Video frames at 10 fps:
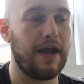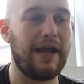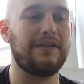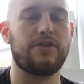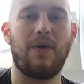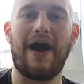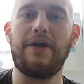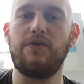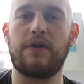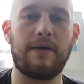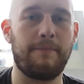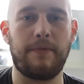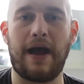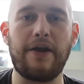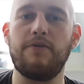And so how do
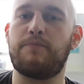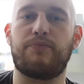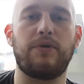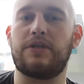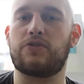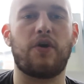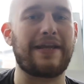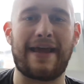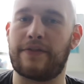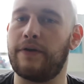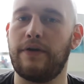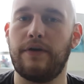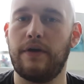you put this all together?